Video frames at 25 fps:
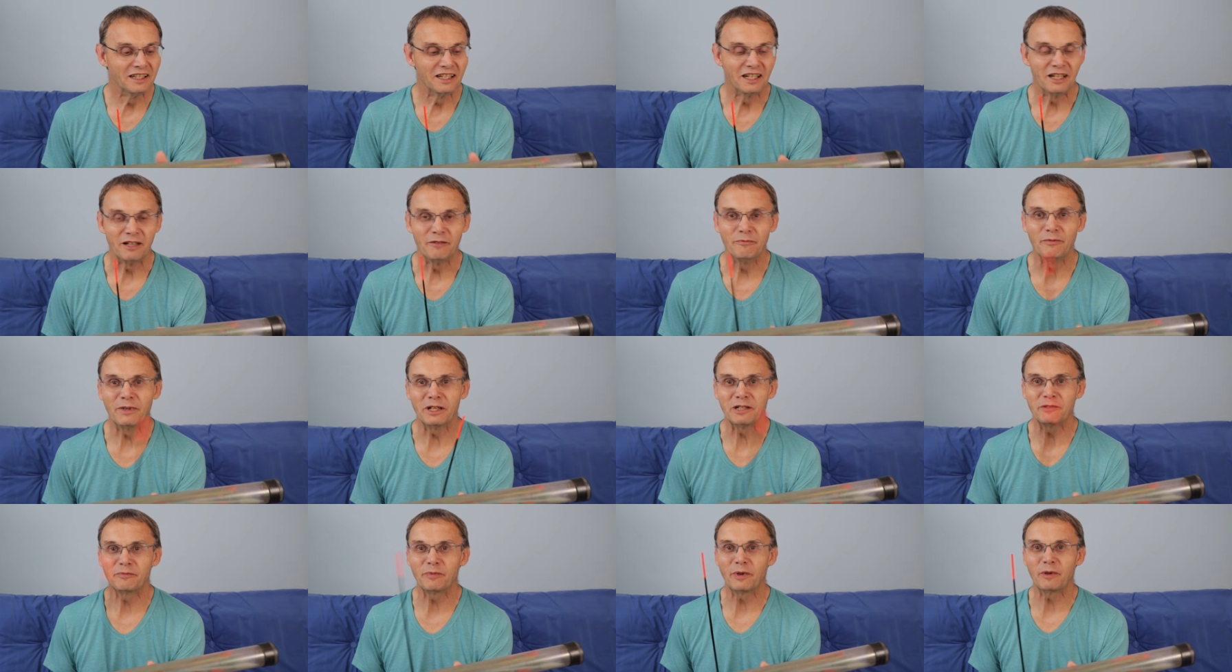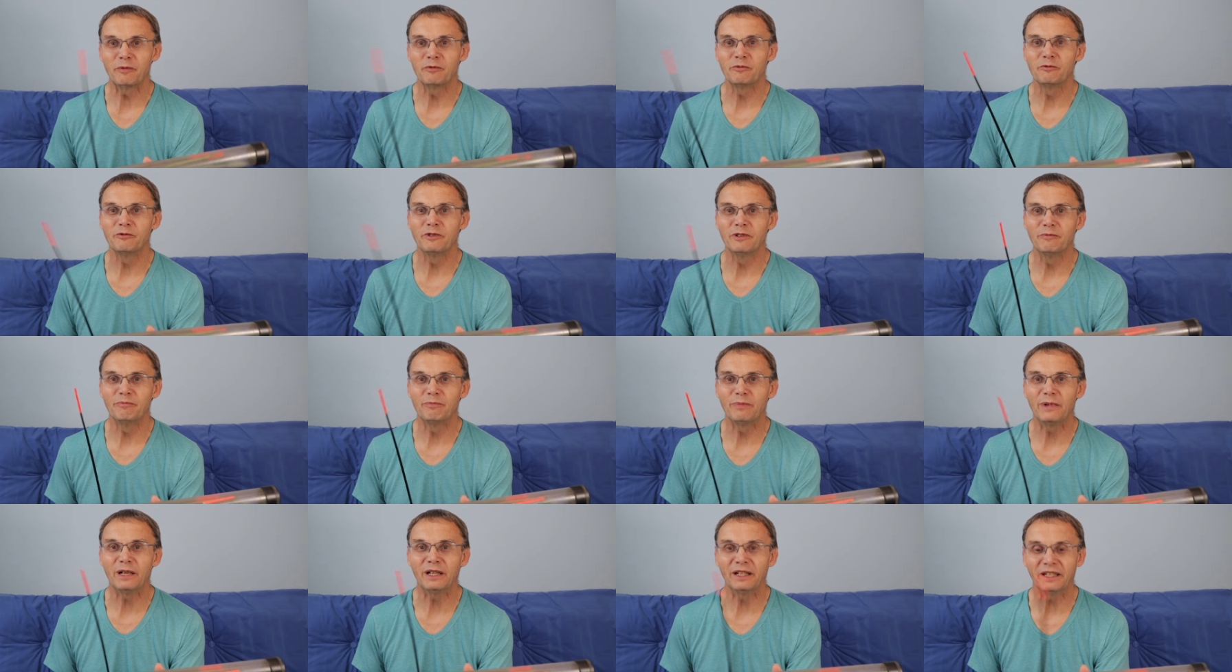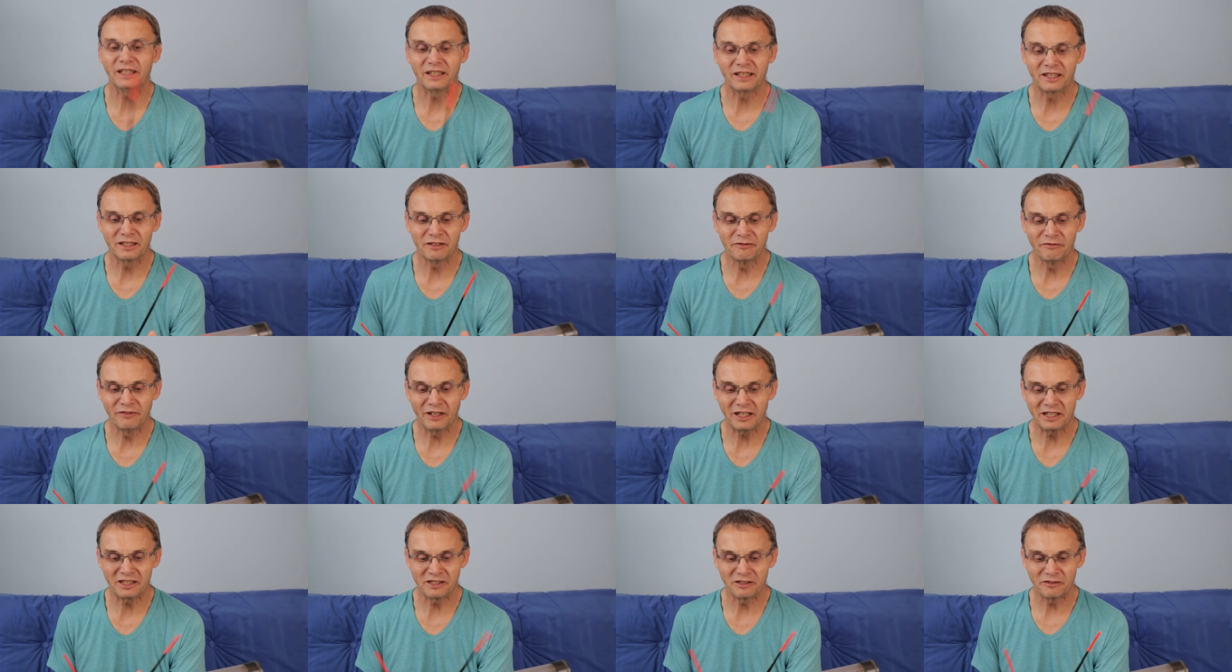and most people were buying
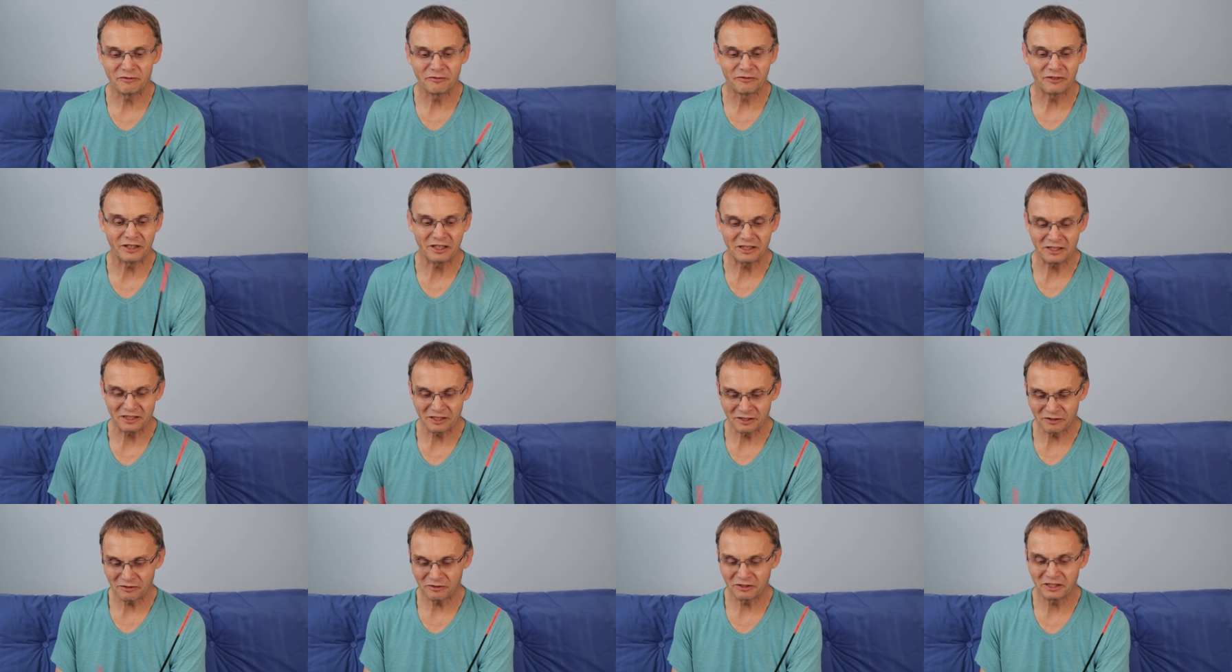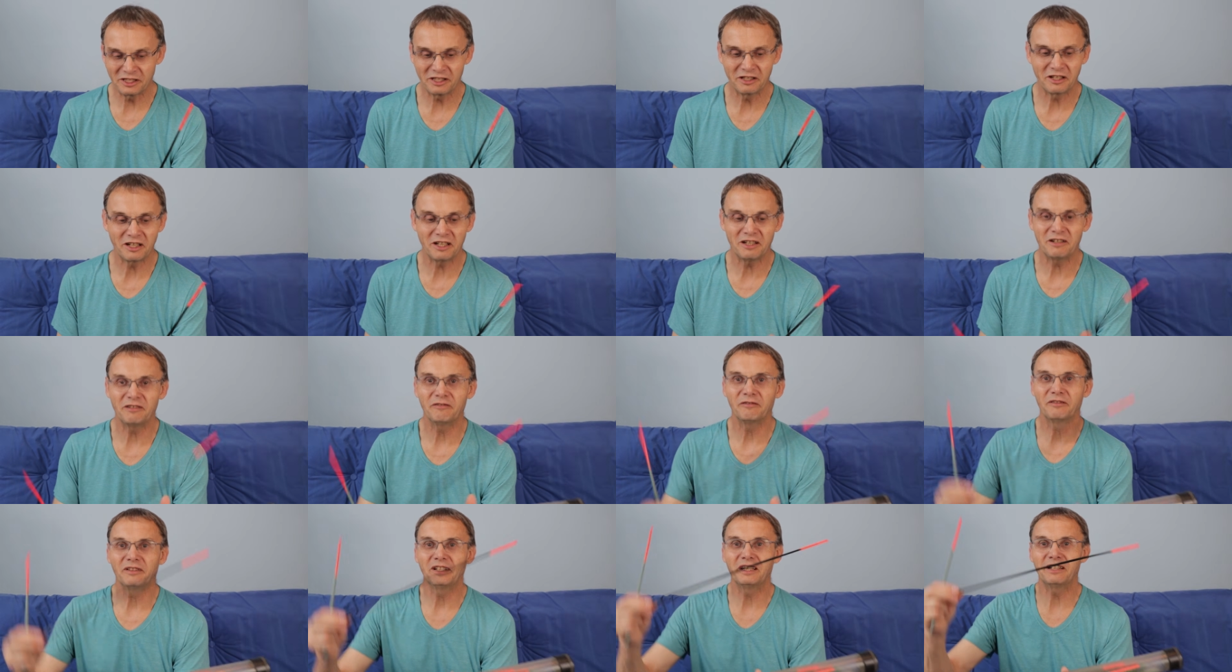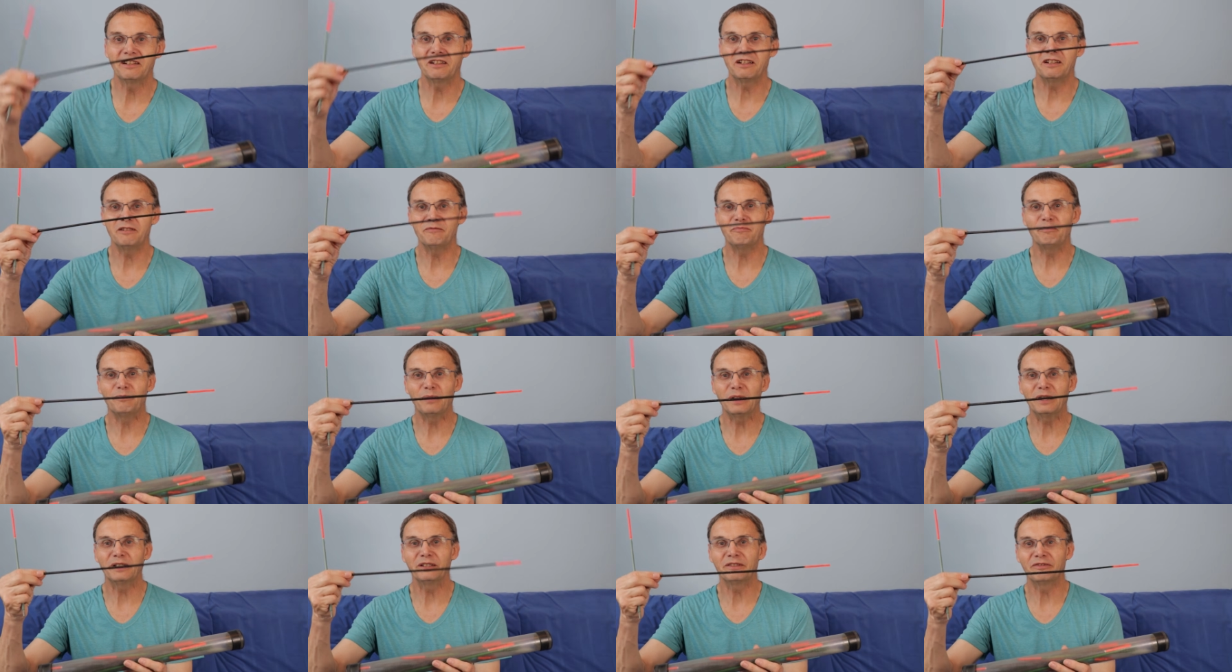conventional floats, and of course you can't
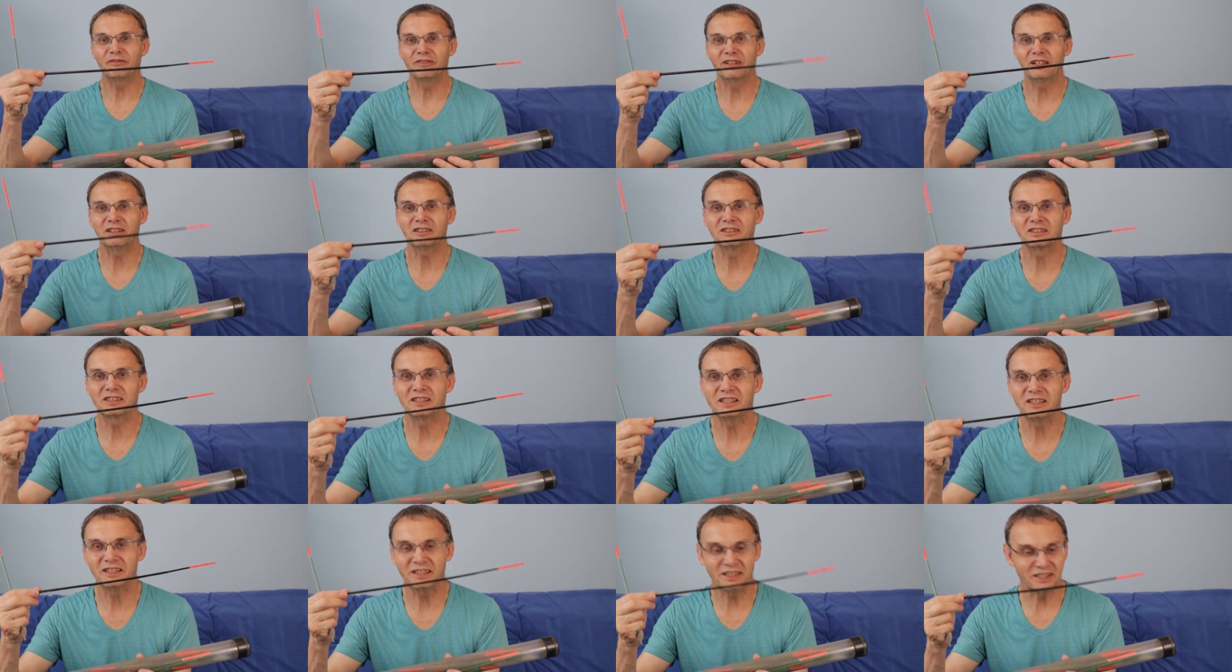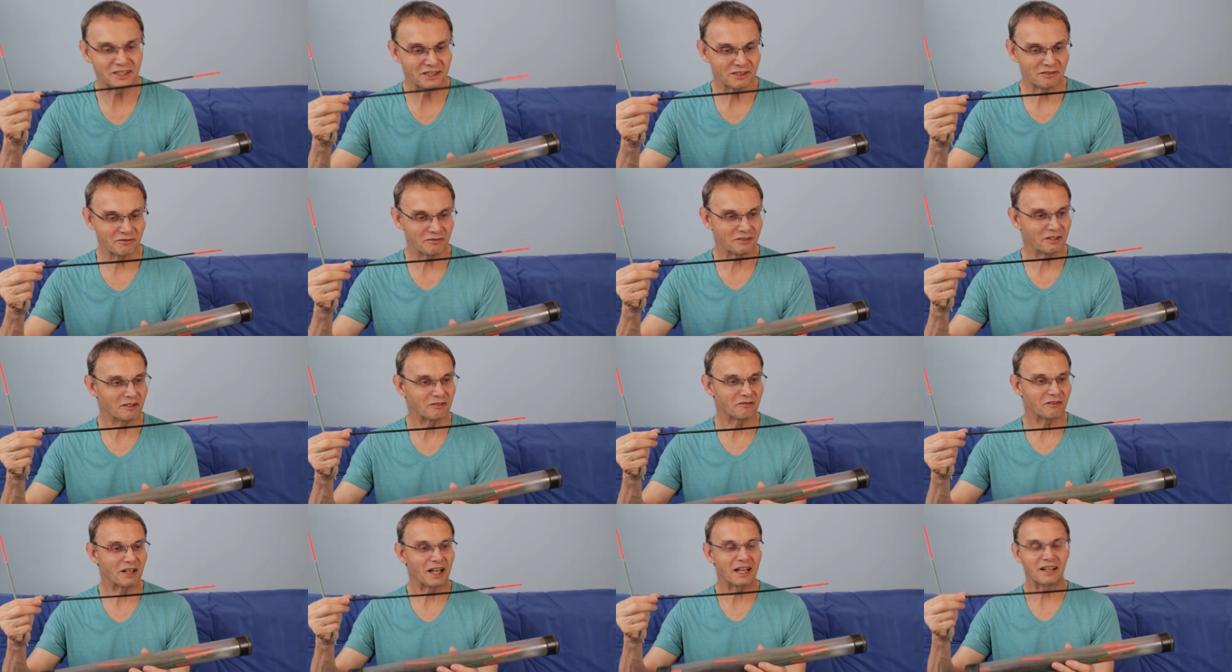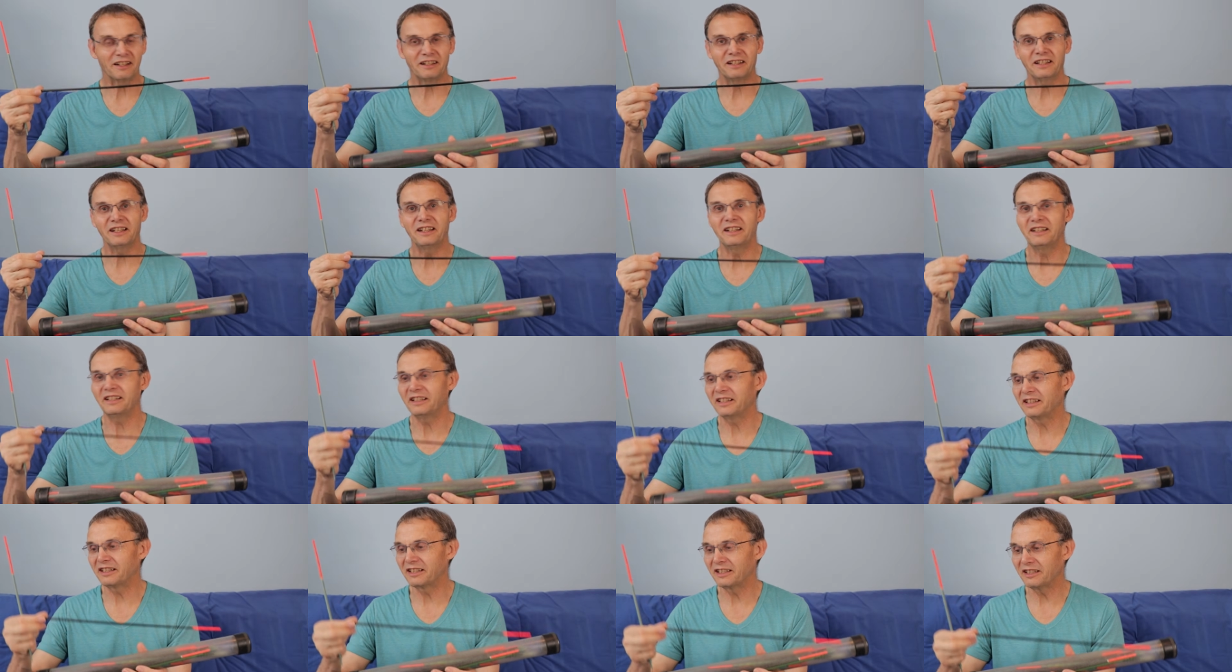buy floats like this, well, not around here
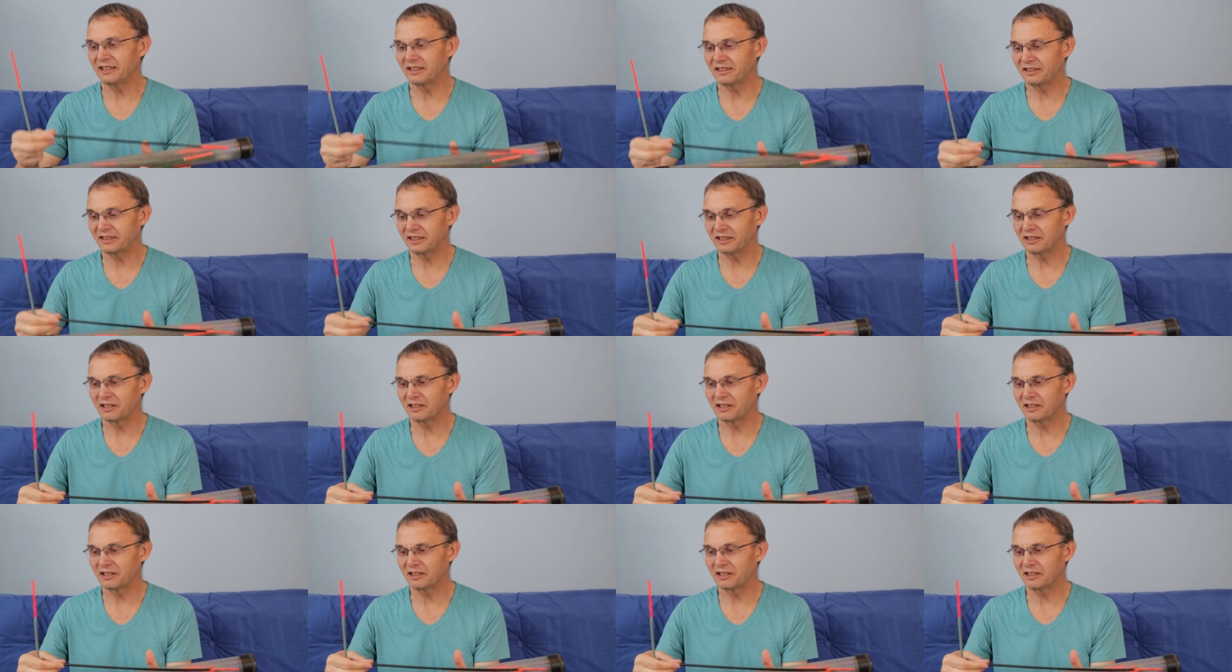you can't.